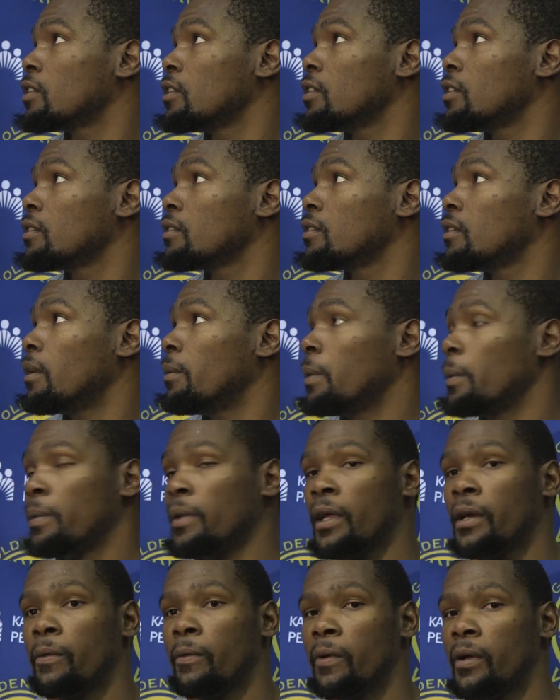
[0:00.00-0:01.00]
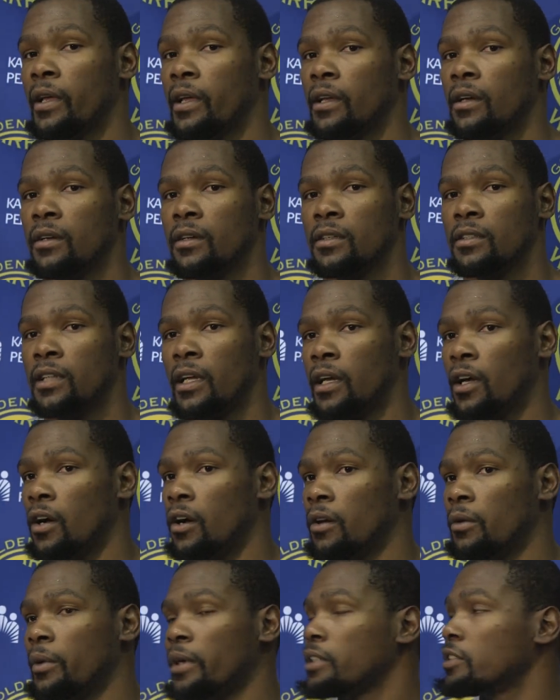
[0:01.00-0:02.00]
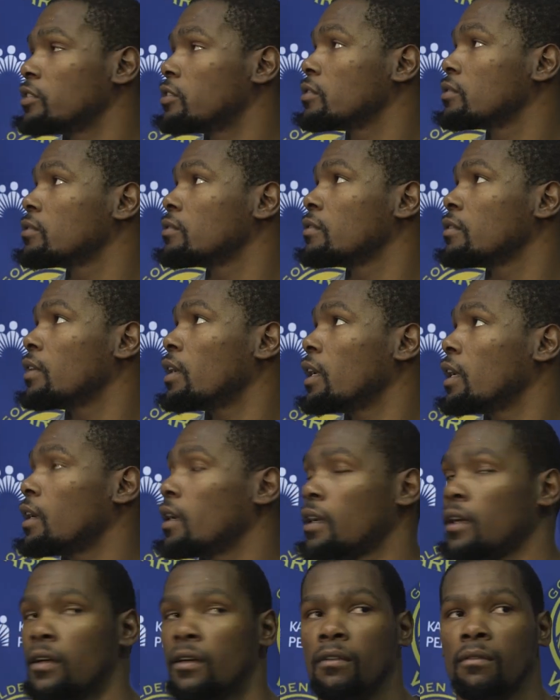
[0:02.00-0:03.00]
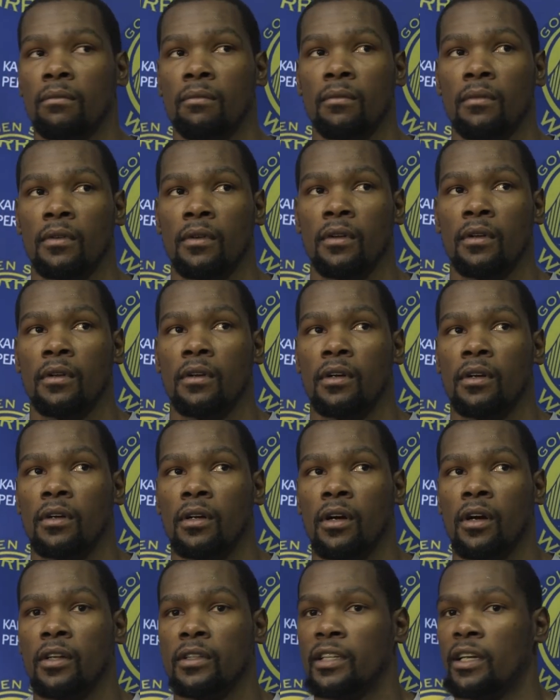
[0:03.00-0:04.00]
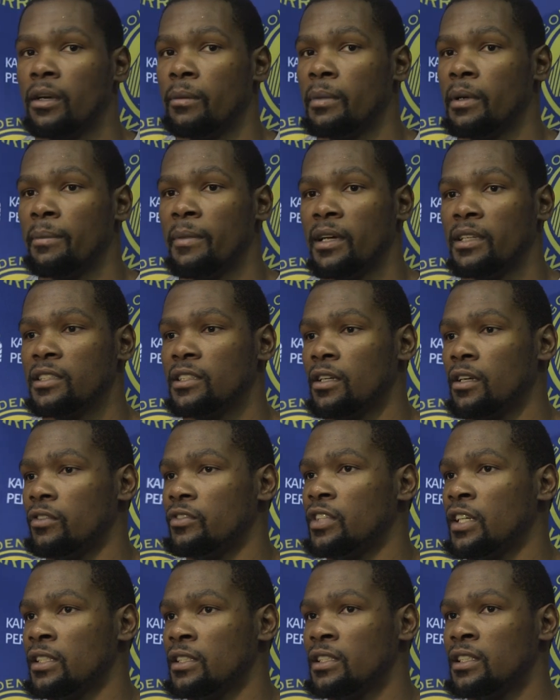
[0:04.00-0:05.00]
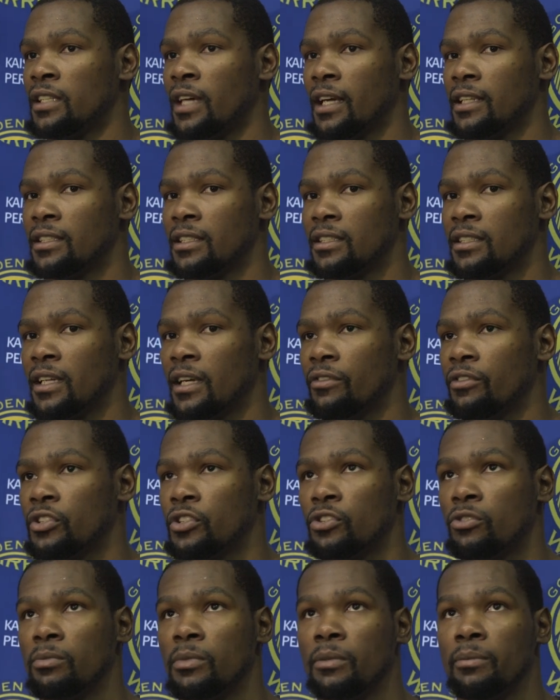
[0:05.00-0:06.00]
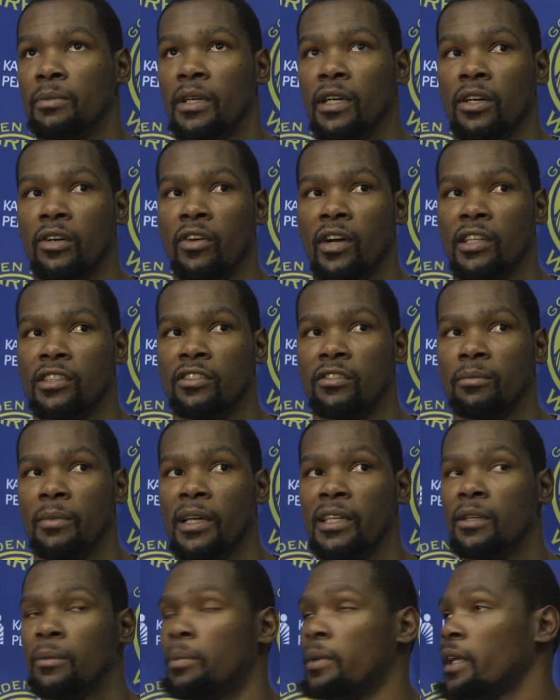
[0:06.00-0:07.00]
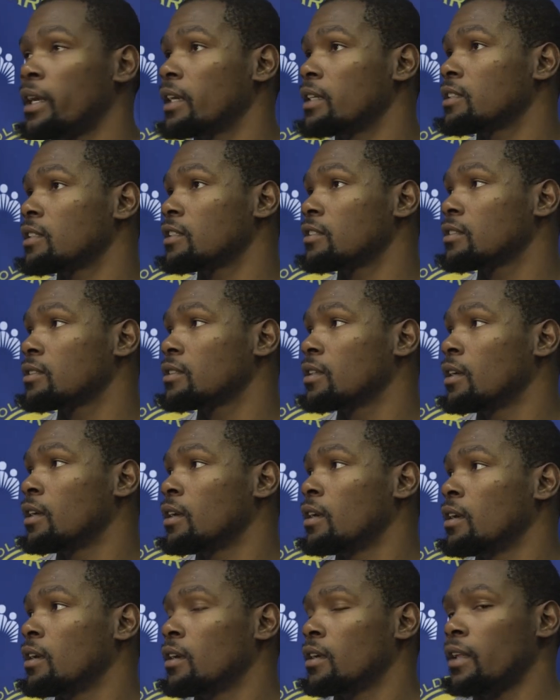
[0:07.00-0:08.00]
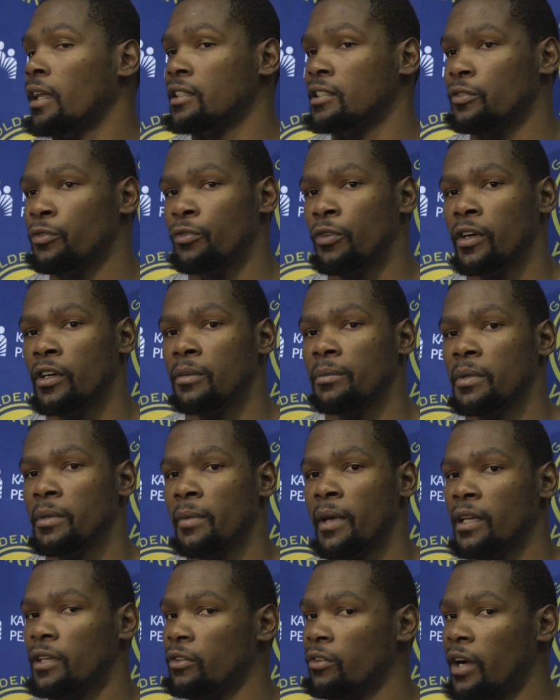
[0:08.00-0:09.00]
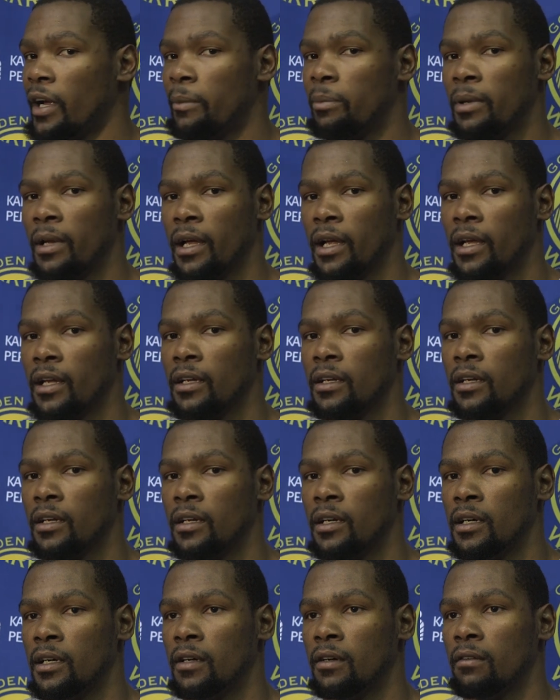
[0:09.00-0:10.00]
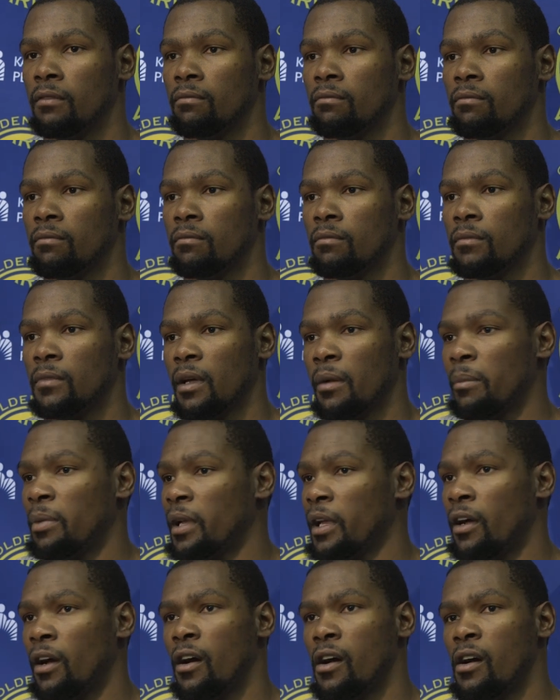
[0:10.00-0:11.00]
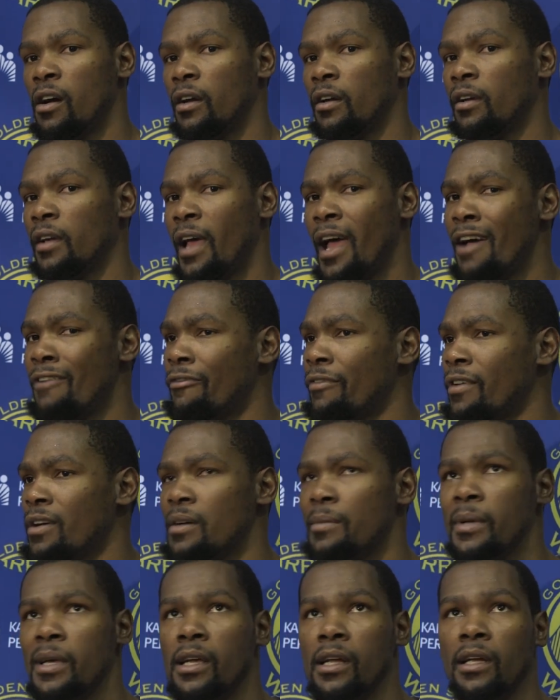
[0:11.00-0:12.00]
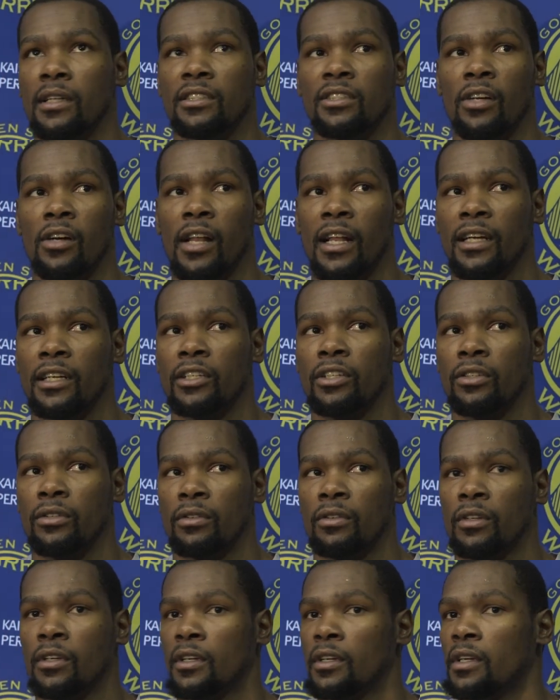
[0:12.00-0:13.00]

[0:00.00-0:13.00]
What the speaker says: So I'm going to play to win, like I always do. And go out there and be myself, take the shots that's given to me, be aggressive, make the plays that's in front of me, make the right play, play hard, have fun, man. That's all I can do.